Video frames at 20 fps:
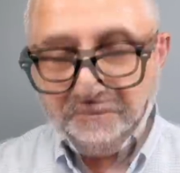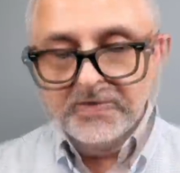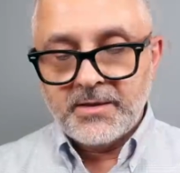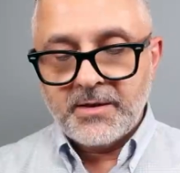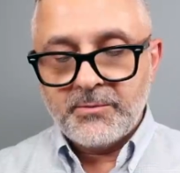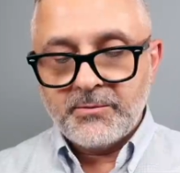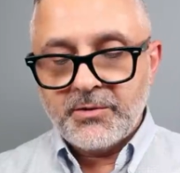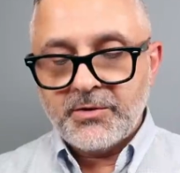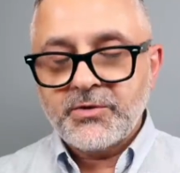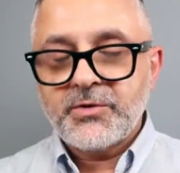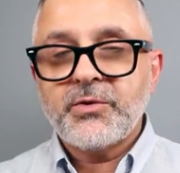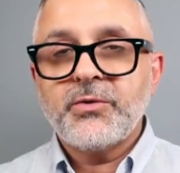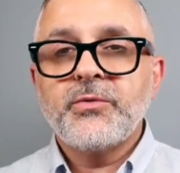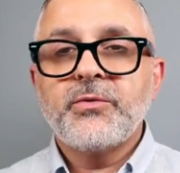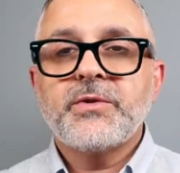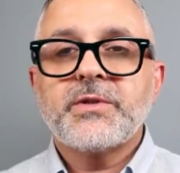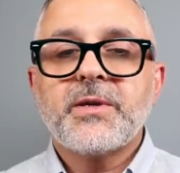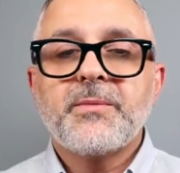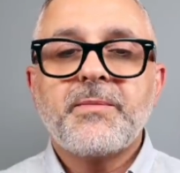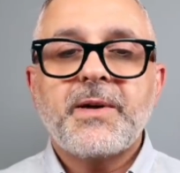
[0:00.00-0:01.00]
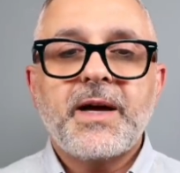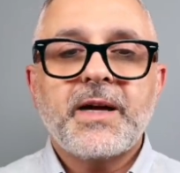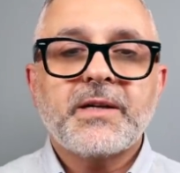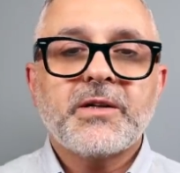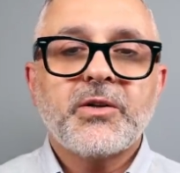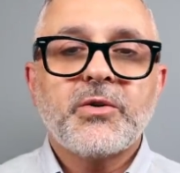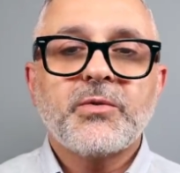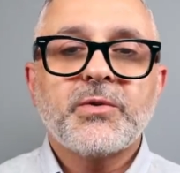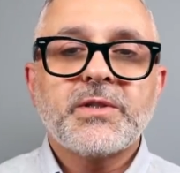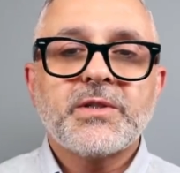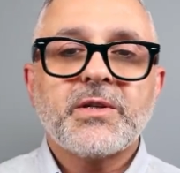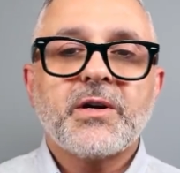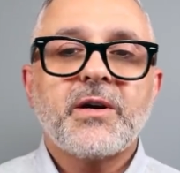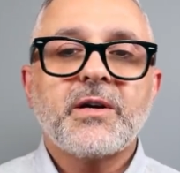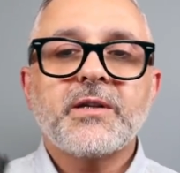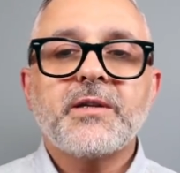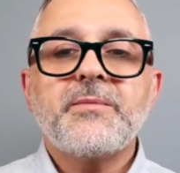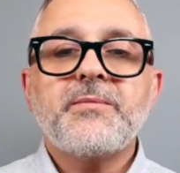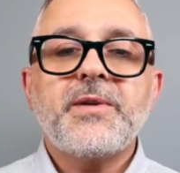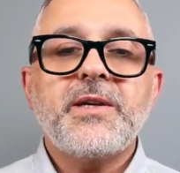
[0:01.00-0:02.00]
Number two, tobacco and
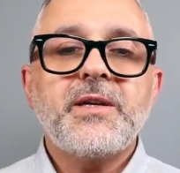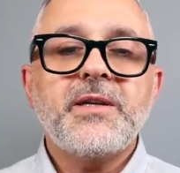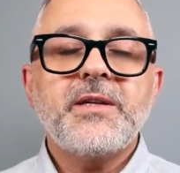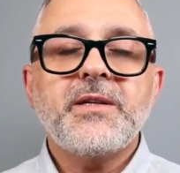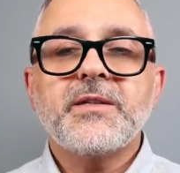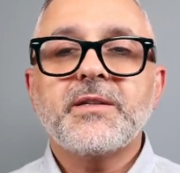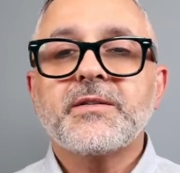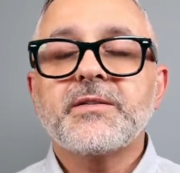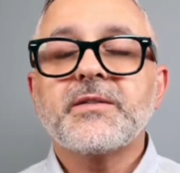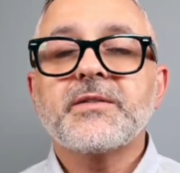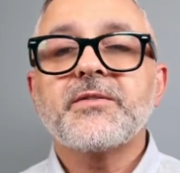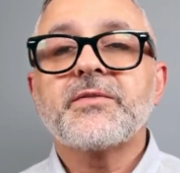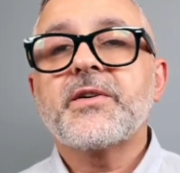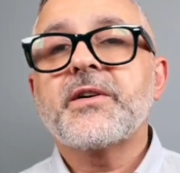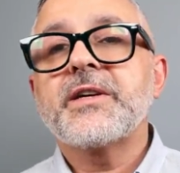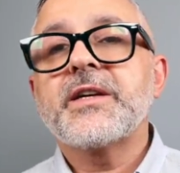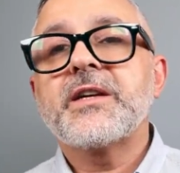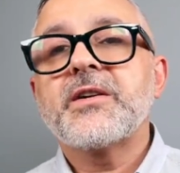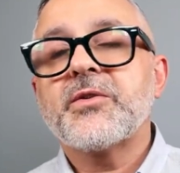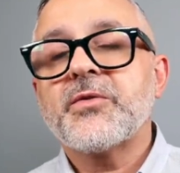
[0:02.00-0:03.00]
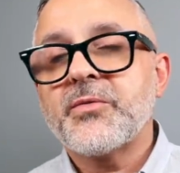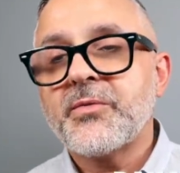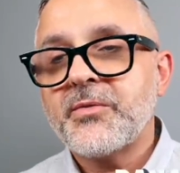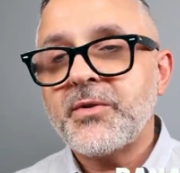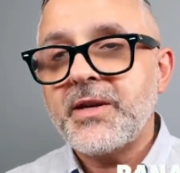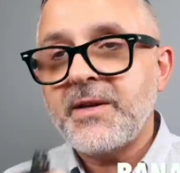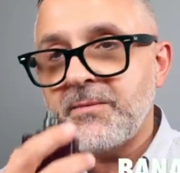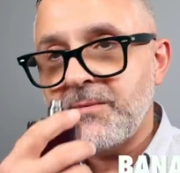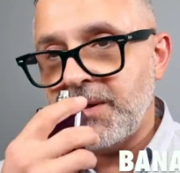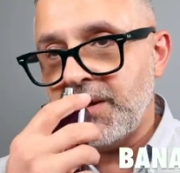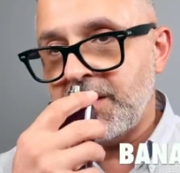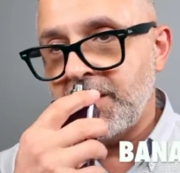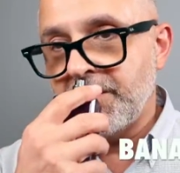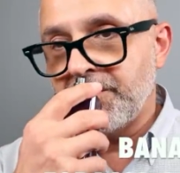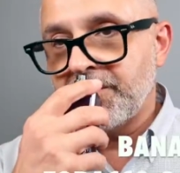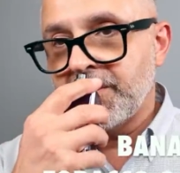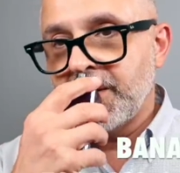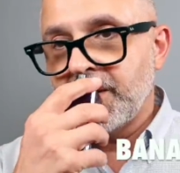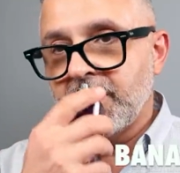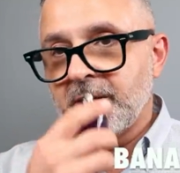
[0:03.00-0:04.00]
tonka bean. This is a very creamy
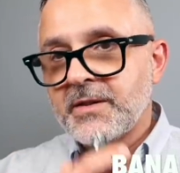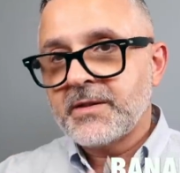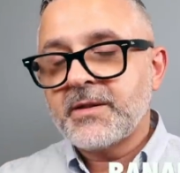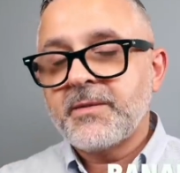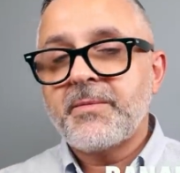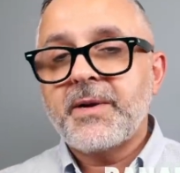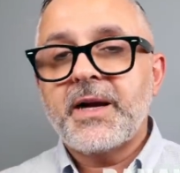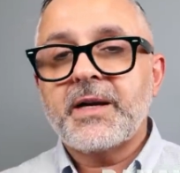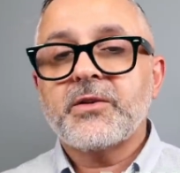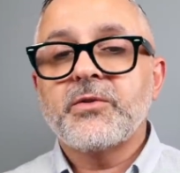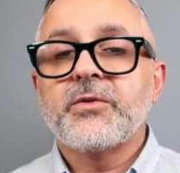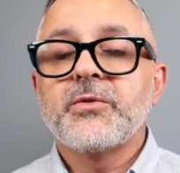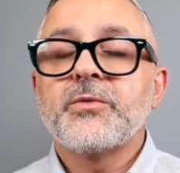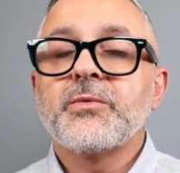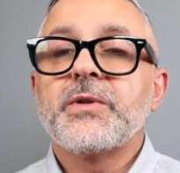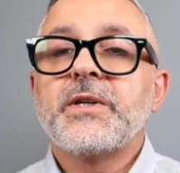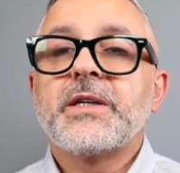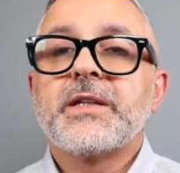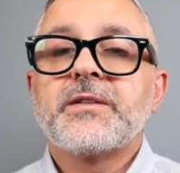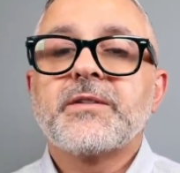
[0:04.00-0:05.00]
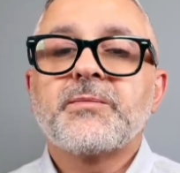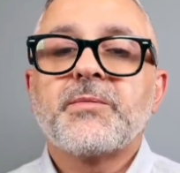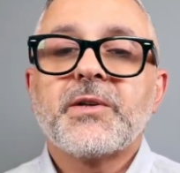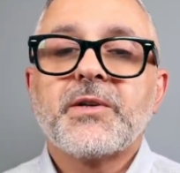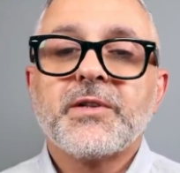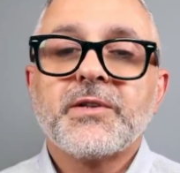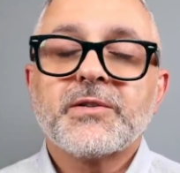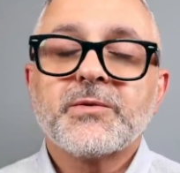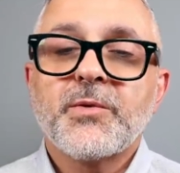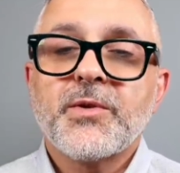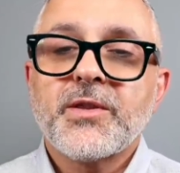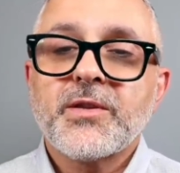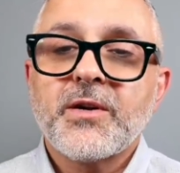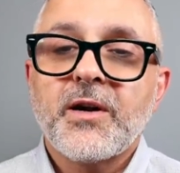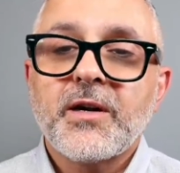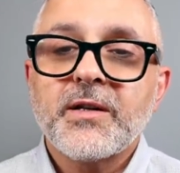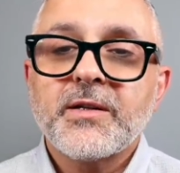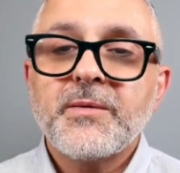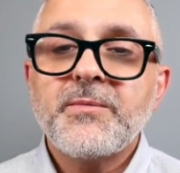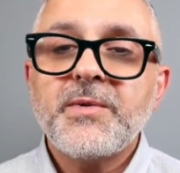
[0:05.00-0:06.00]
tobacco experience with
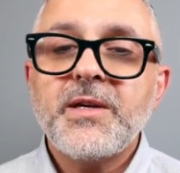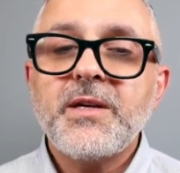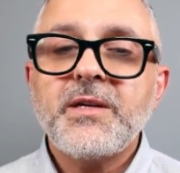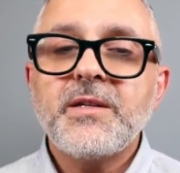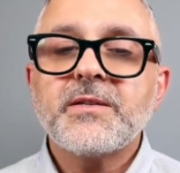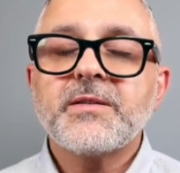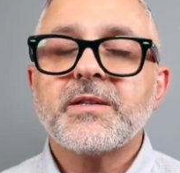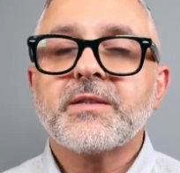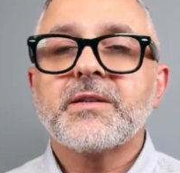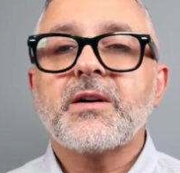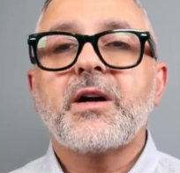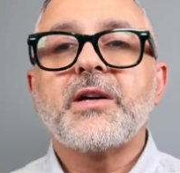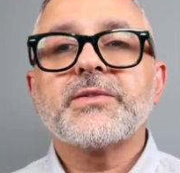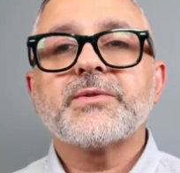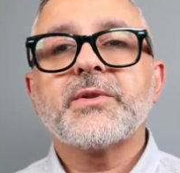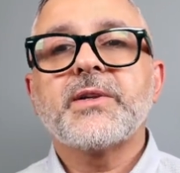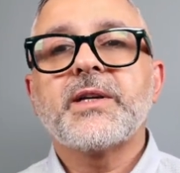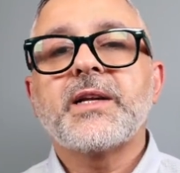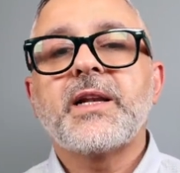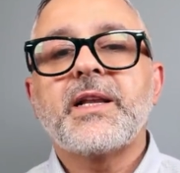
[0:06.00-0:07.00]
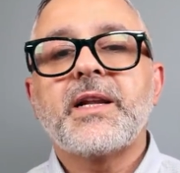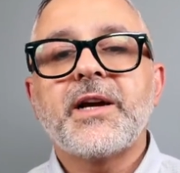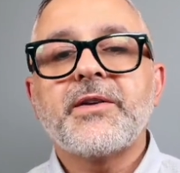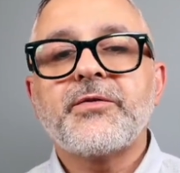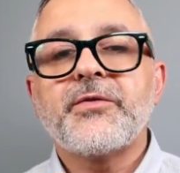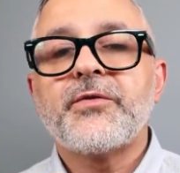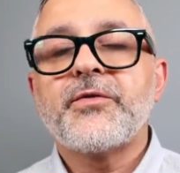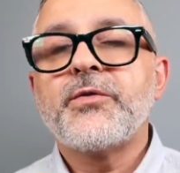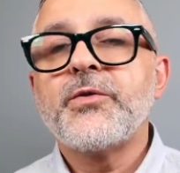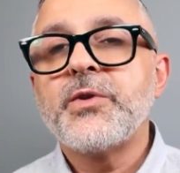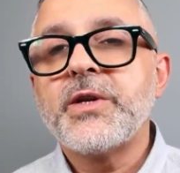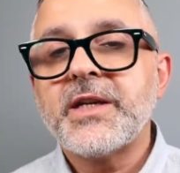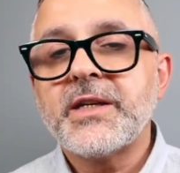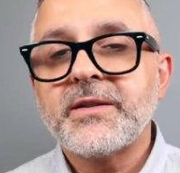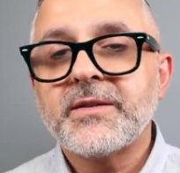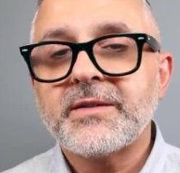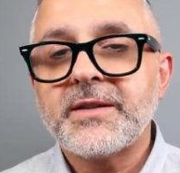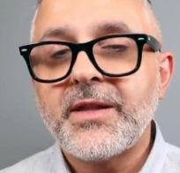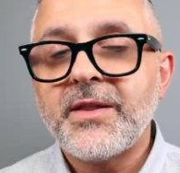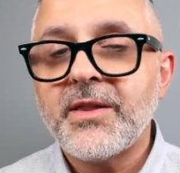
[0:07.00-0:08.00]
tonka beans. It's also got a light
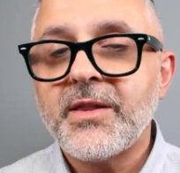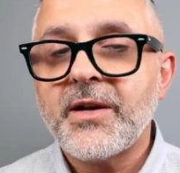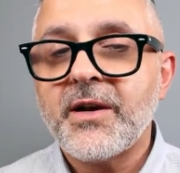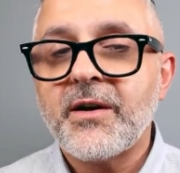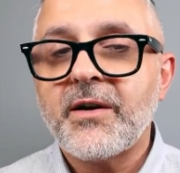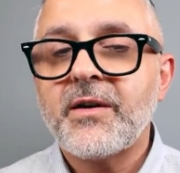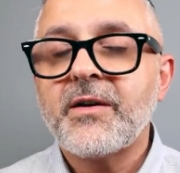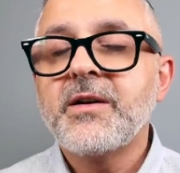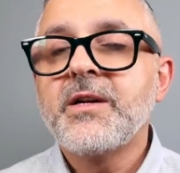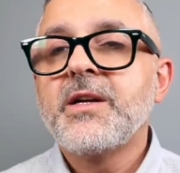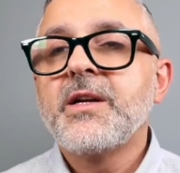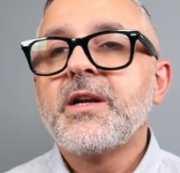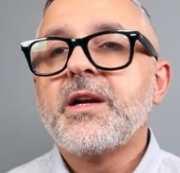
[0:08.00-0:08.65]
fruitiness in there